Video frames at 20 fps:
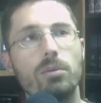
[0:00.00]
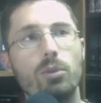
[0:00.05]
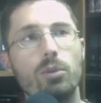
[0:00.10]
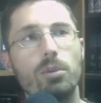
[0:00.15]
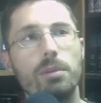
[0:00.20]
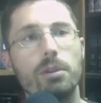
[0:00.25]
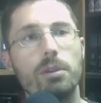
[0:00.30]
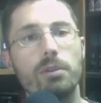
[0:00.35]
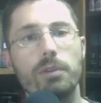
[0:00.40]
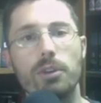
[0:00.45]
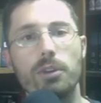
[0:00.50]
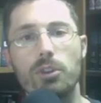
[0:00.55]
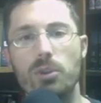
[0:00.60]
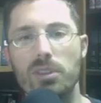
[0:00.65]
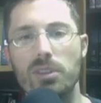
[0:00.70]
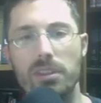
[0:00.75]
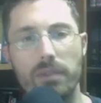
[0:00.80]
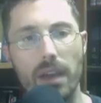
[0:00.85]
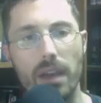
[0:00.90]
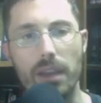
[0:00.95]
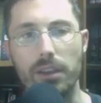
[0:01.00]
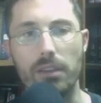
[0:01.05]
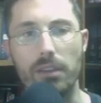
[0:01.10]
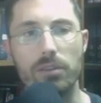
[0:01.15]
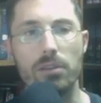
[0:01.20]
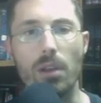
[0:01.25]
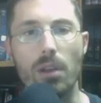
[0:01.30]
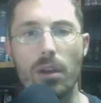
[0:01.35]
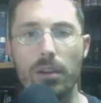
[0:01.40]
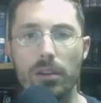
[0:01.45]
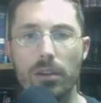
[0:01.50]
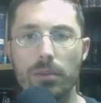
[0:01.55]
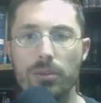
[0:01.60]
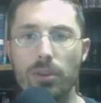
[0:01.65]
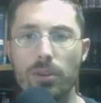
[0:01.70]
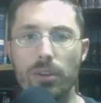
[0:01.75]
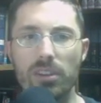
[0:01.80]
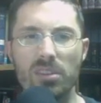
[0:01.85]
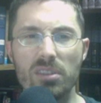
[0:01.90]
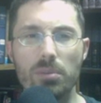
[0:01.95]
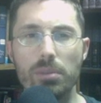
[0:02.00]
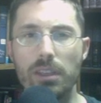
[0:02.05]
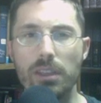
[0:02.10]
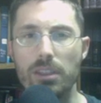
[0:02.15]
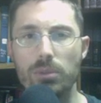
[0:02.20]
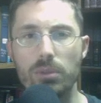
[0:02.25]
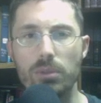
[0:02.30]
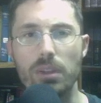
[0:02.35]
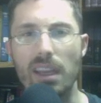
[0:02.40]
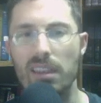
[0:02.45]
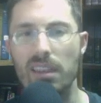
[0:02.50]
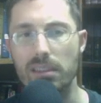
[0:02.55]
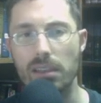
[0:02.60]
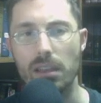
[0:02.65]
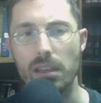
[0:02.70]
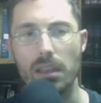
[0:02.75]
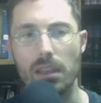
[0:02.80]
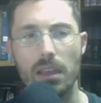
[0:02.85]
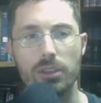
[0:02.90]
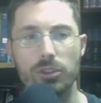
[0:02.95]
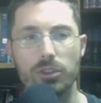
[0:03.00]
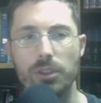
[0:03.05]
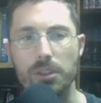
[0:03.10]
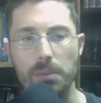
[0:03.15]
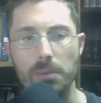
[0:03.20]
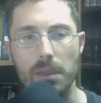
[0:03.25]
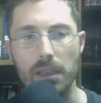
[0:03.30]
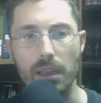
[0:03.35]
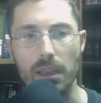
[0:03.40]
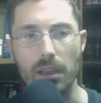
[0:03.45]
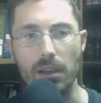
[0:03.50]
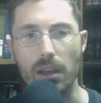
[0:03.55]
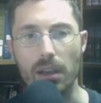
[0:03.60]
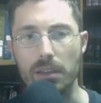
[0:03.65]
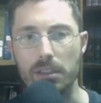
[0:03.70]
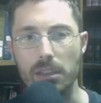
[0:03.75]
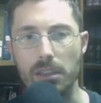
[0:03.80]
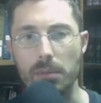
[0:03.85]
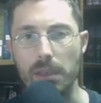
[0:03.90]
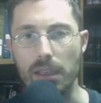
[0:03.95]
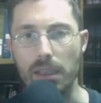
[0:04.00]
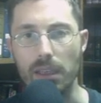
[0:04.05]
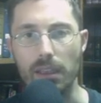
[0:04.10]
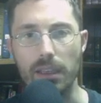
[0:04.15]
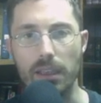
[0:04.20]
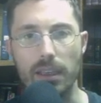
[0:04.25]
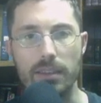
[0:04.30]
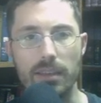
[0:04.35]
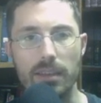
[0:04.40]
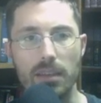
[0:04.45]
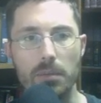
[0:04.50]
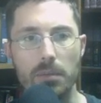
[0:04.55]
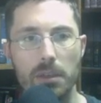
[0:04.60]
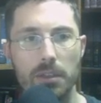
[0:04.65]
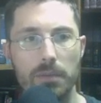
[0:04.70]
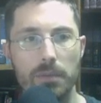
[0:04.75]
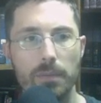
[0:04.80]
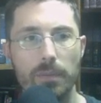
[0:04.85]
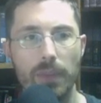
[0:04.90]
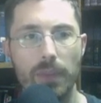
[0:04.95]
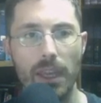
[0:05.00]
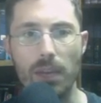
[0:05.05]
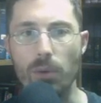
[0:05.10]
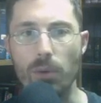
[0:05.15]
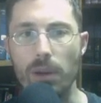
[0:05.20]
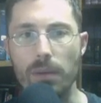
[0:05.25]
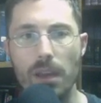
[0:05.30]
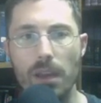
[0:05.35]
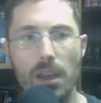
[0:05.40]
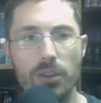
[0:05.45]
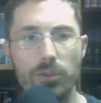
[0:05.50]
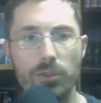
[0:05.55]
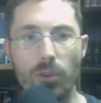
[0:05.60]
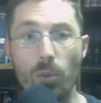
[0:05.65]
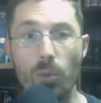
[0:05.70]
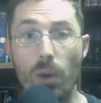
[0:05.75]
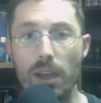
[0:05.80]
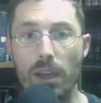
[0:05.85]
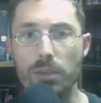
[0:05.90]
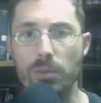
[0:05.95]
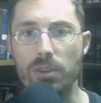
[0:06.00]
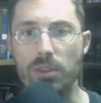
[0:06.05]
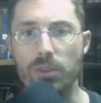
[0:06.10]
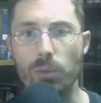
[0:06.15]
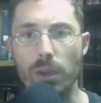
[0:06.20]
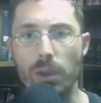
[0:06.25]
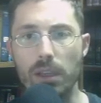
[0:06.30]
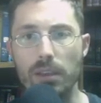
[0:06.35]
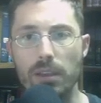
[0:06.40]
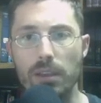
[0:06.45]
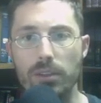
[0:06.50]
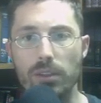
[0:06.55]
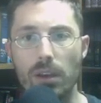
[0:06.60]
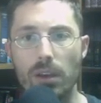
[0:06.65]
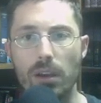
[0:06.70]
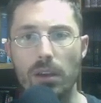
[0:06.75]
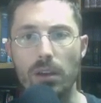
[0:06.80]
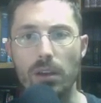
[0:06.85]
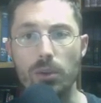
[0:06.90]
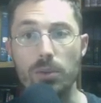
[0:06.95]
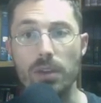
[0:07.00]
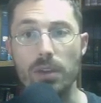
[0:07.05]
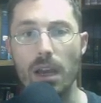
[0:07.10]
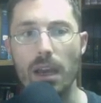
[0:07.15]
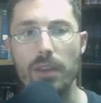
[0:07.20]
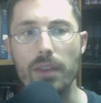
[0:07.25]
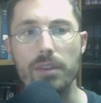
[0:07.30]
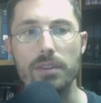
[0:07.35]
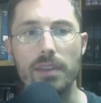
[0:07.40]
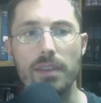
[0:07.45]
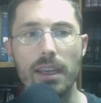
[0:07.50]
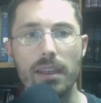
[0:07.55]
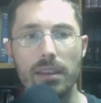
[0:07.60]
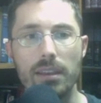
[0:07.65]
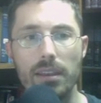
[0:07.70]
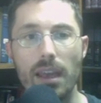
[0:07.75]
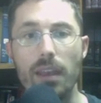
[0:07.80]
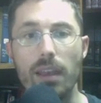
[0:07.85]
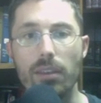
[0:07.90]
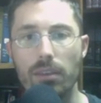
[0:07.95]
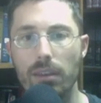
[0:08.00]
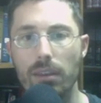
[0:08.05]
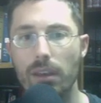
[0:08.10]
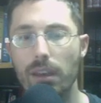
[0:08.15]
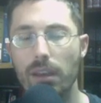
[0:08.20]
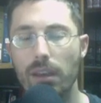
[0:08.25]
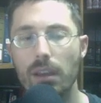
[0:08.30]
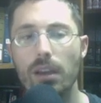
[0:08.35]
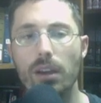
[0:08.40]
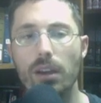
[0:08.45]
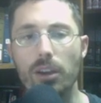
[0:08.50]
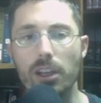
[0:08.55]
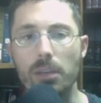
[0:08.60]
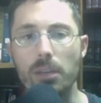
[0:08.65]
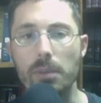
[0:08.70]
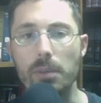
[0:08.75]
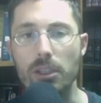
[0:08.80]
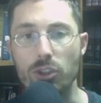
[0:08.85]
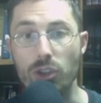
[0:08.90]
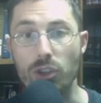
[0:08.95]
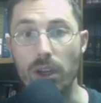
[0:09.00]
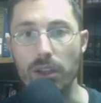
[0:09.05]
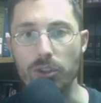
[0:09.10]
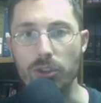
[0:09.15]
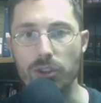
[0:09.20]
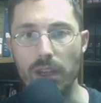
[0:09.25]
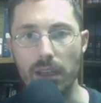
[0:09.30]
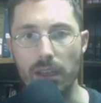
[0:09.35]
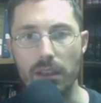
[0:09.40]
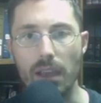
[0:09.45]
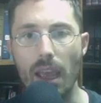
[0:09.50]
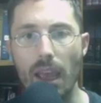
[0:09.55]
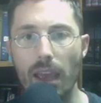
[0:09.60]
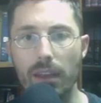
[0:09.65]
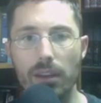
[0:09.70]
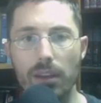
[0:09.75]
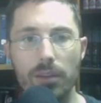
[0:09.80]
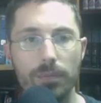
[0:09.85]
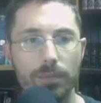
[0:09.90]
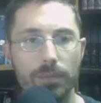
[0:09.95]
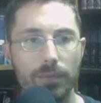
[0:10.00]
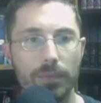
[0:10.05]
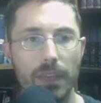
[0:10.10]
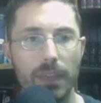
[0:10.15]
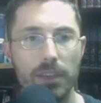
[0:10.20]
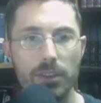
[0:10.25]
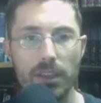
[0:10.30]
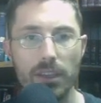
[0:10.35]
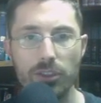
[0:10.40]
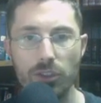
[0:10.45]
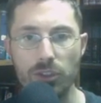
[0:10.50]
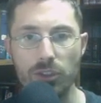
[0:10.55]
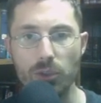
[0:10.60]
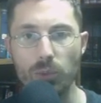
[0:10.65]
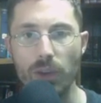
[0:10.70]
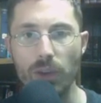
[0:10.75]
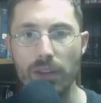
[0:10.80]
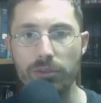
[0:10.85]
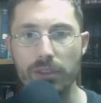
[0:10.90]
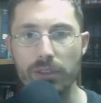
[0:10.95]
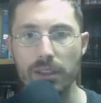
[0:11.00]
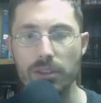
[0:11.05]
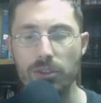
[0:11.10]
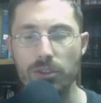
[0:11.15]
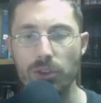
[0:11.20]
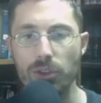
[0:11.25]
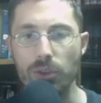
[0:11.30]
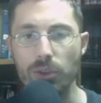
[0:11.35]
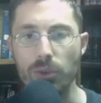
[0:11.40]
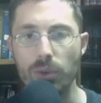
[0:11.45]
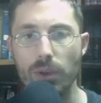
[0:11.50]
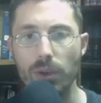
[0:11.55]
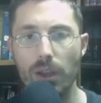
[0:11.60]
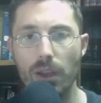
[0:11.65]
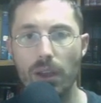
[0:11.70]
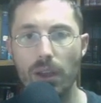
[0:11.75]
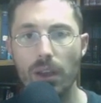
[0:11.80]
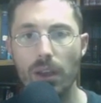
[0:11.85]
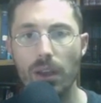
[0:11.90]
will be referred to as a valley of slaughter. So this is a place where, eschatologically speaking, God's going to be killing his enemies. Anyway, so the wise ones of wickedness who die the second death are going to be judged in Gehenna. So that's just a reference to